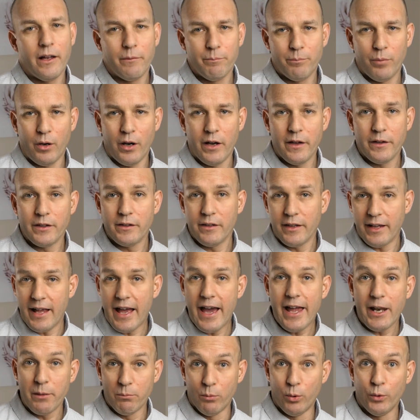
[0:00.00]
by the
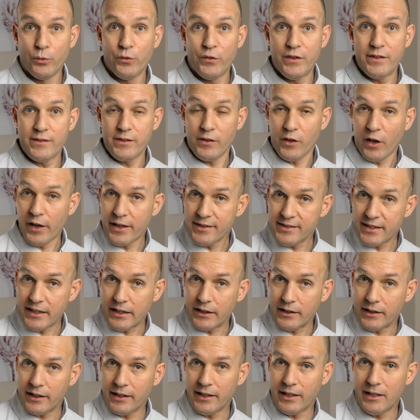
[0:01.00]

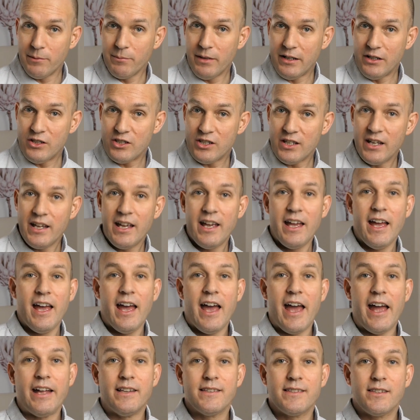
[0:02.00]
anamorphosizing image
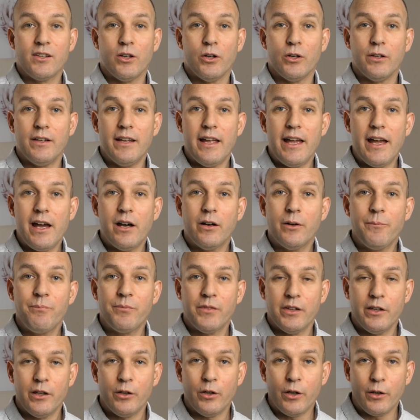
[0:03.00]
and so now
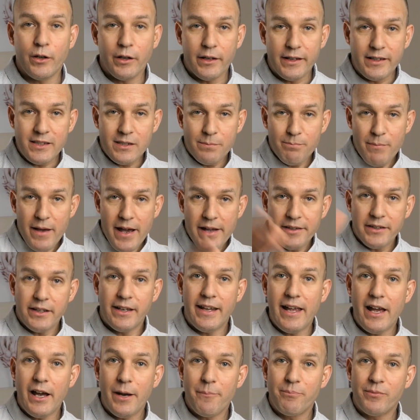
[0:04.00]
you expand it
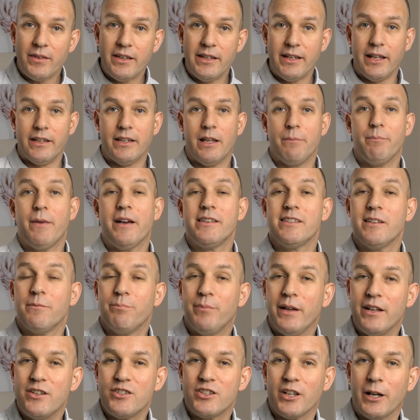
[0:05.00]
out and you get that massive
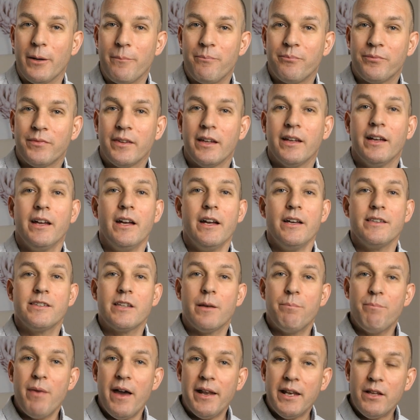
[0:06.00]
picture. So
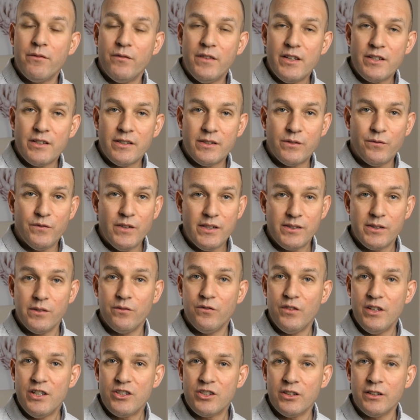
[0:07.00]
Panavision's
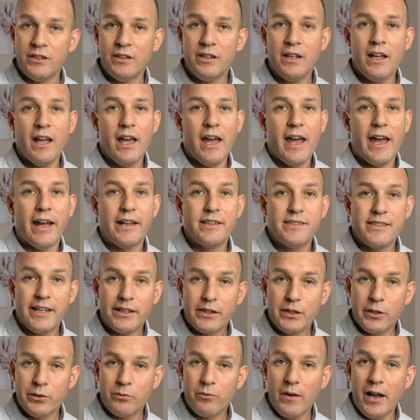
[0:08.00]
VistaVision and
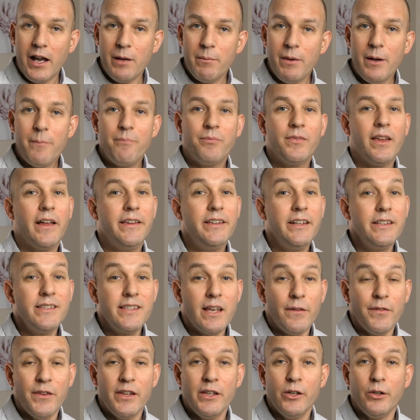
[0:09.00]
Technirama, they did
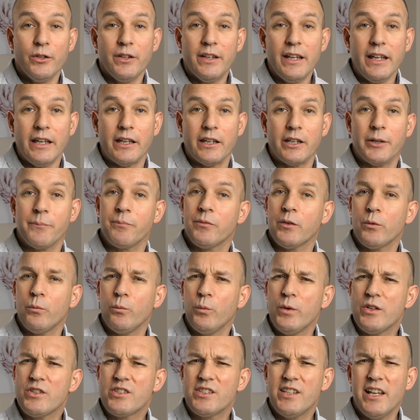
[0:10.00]
something unique
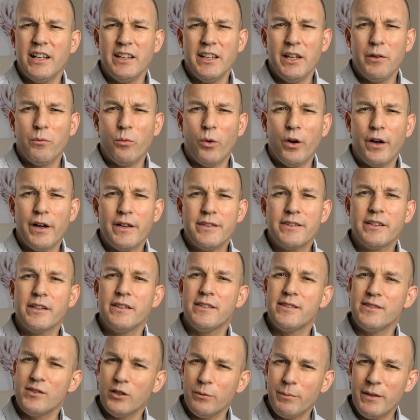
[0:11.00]
which technique-wise can
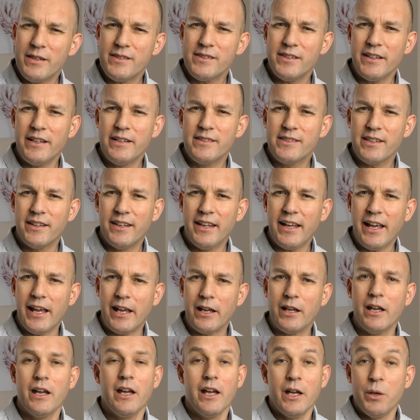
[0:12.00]
still be seen
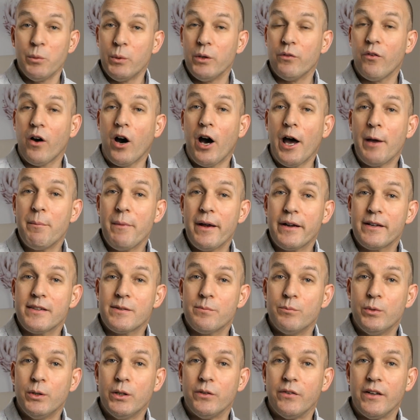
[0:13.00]
today with IMAX
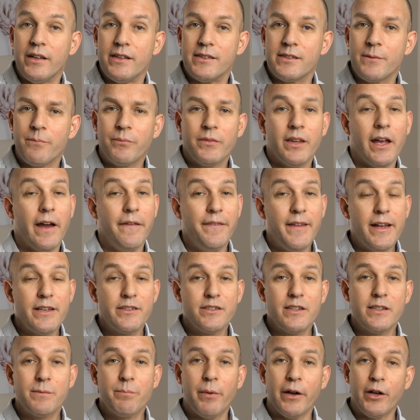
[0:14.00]
movies, and that's just